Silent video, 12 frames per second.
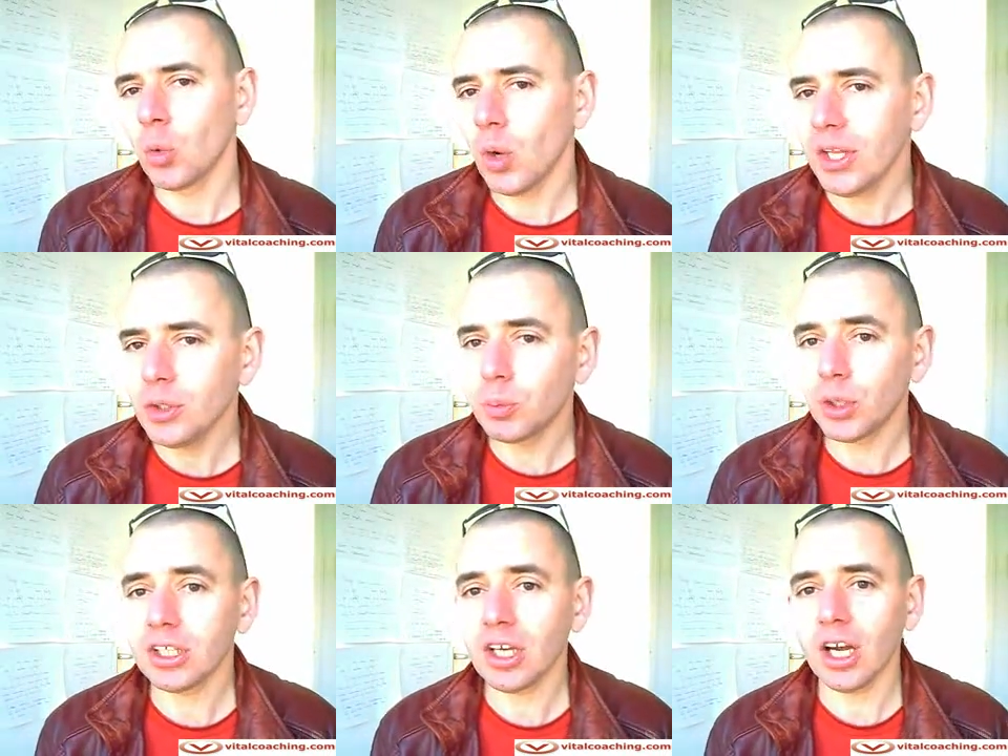When
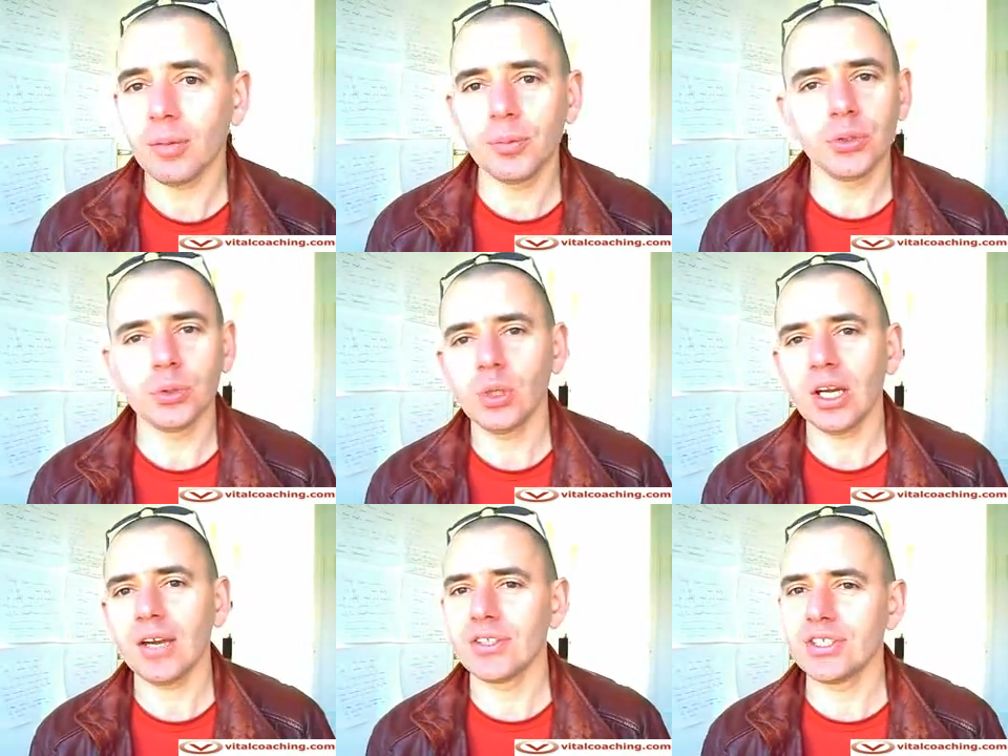you break up,
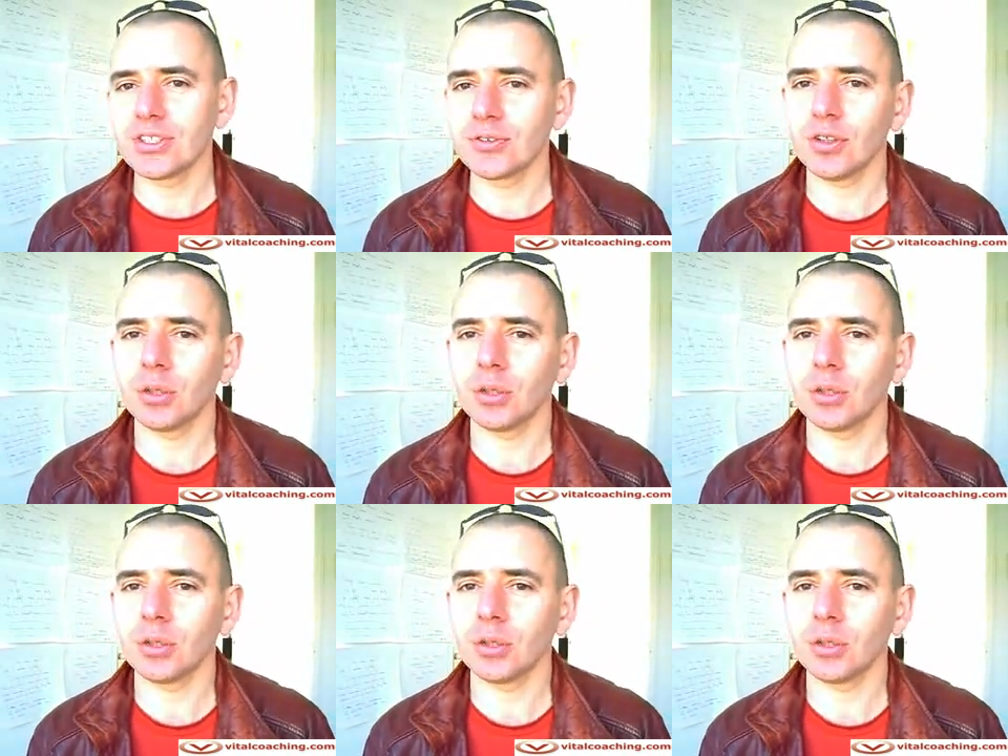you have this